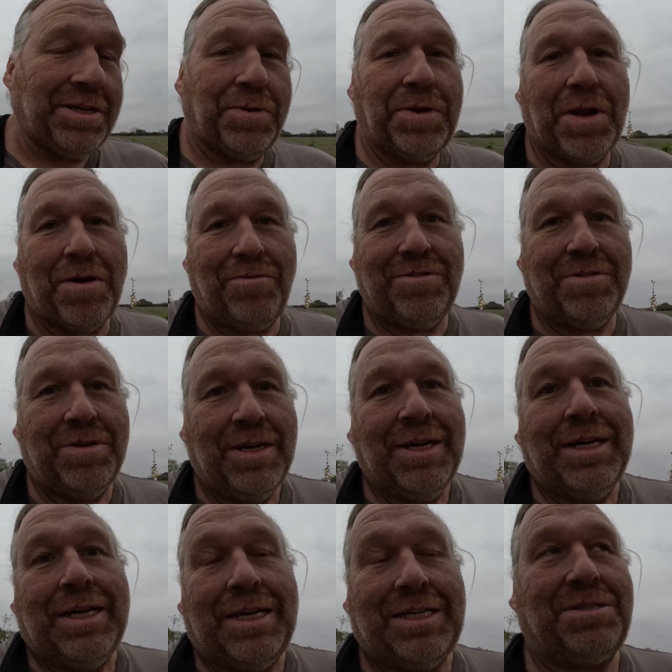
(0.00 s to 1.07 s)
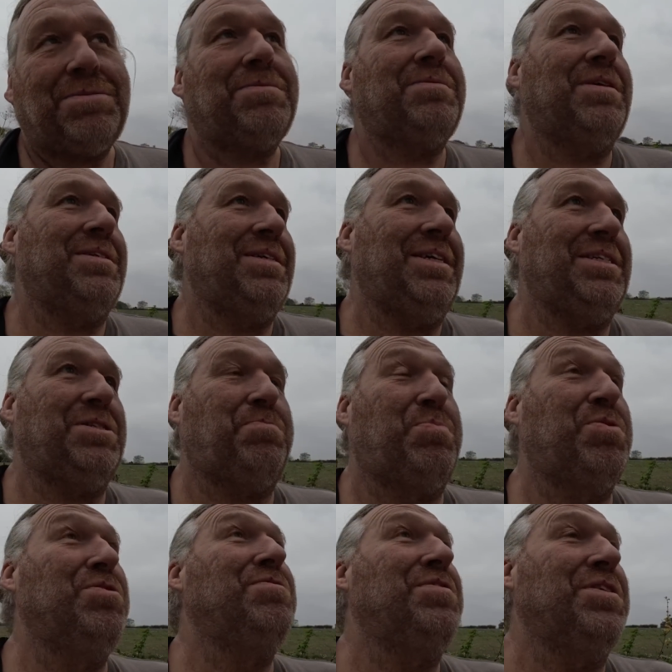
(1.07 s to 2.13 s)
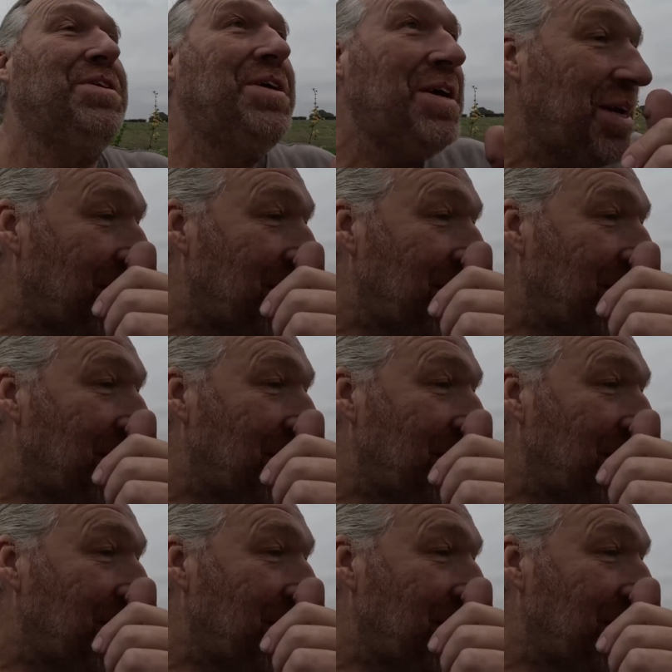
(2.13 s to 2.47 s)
So I know it's proven,